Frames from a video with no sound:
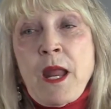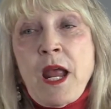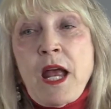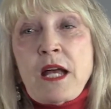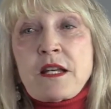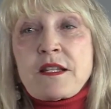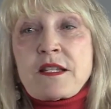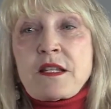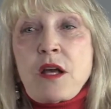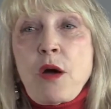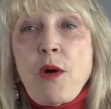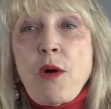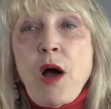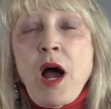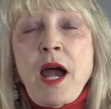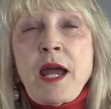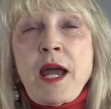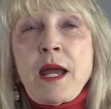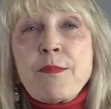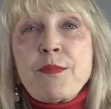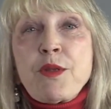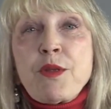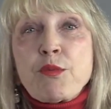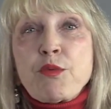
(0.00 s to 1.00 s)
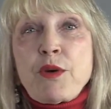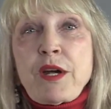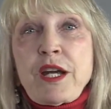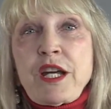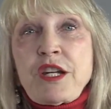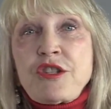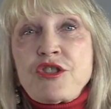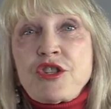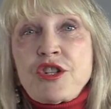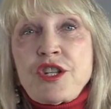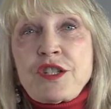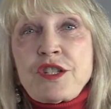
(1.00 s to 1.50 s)
So I am the
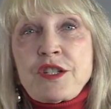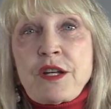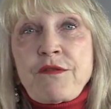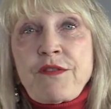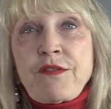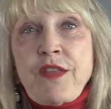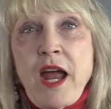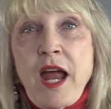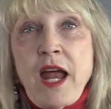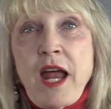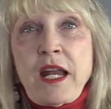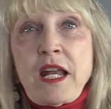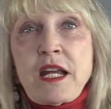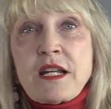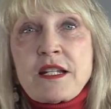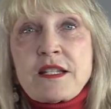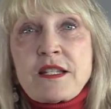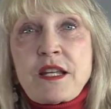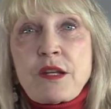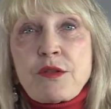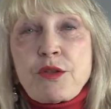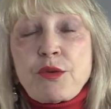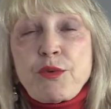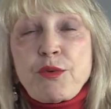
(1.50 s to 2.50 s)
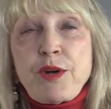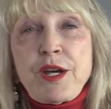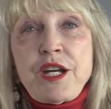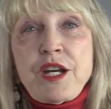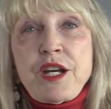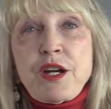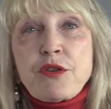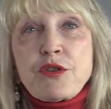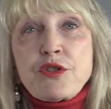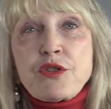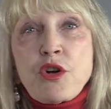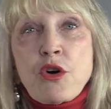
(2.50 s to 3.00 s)
regent of that. It's a
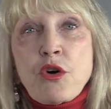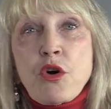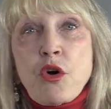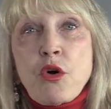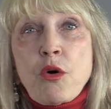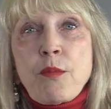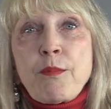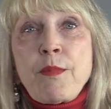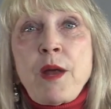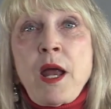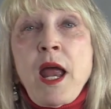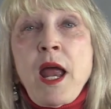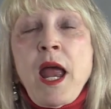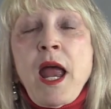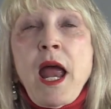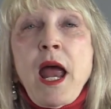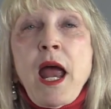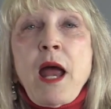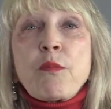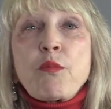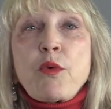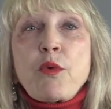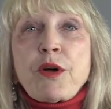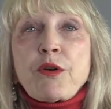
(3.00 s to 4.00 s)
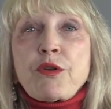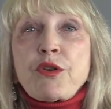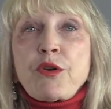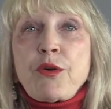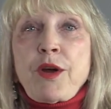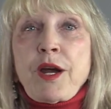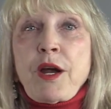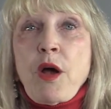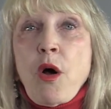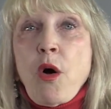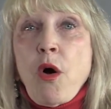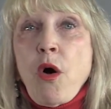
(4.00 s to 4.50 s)
3-year term, and we're
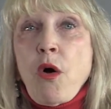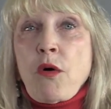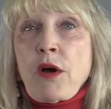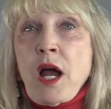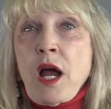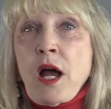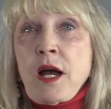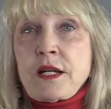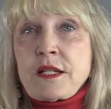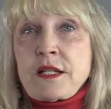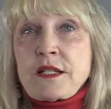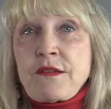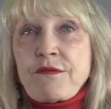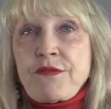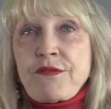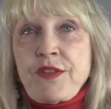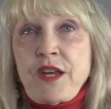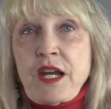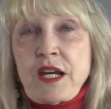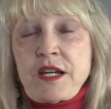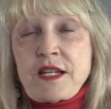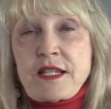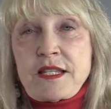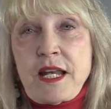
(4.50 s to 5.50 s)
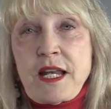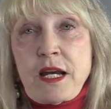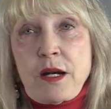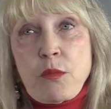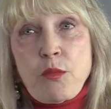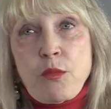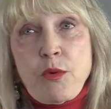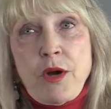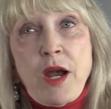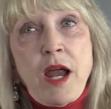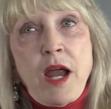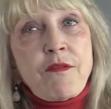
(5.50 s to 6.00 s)
doing all kinds of things there.
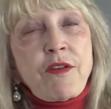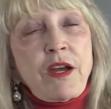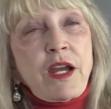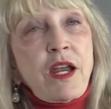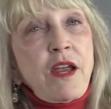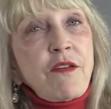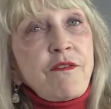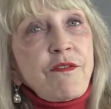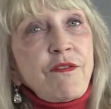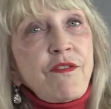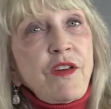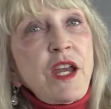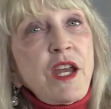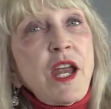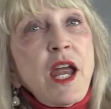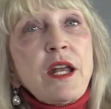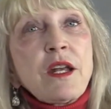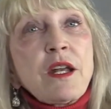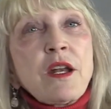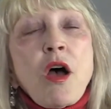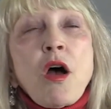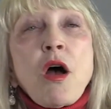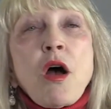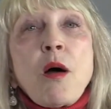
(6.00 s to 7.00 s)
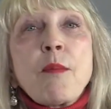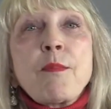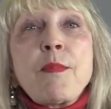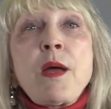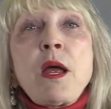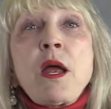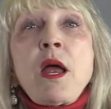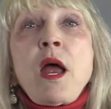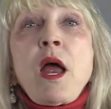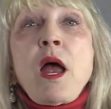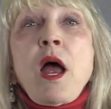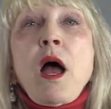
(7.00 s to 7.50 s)
We're having a Vietnam
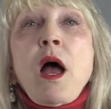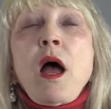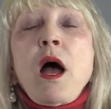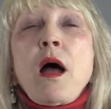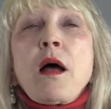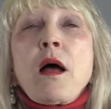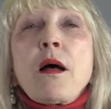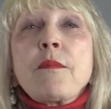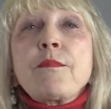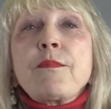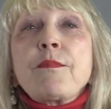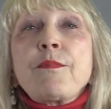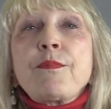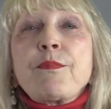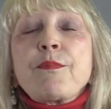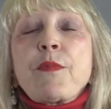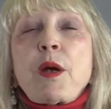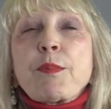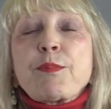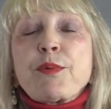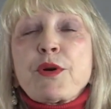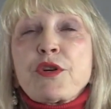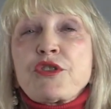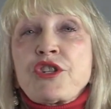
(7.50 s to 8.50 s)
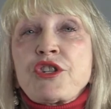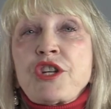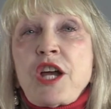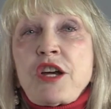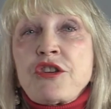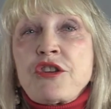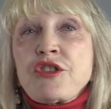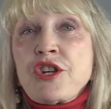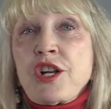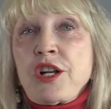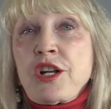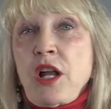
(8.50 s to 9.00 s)

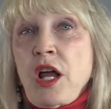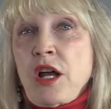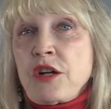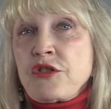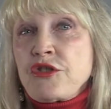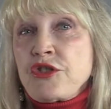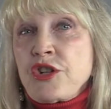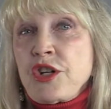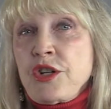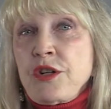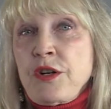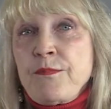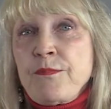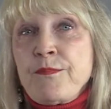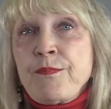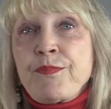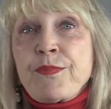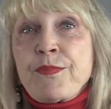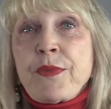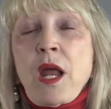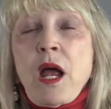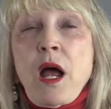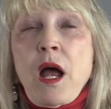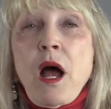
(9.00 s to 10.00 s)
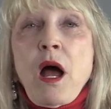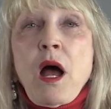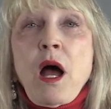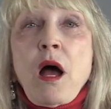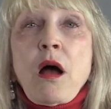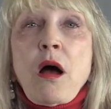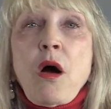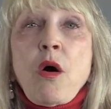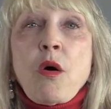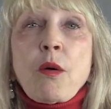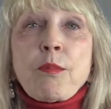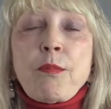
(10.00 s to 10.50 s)
appreciation luncheon
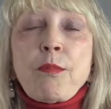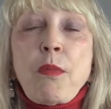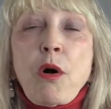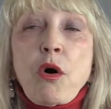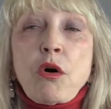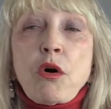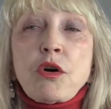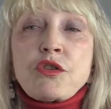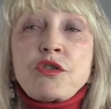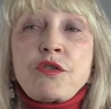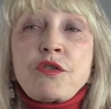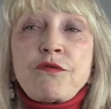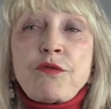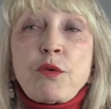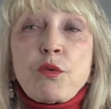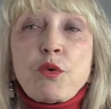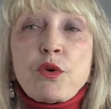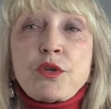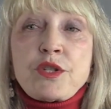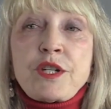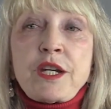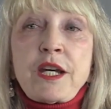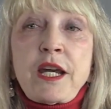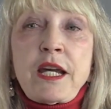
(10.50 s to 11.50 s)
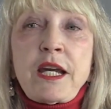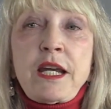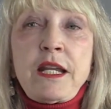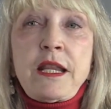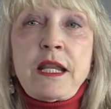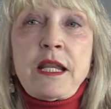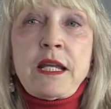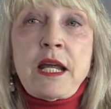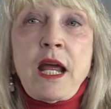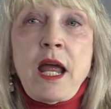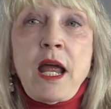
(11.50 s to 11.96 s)
on March 14th.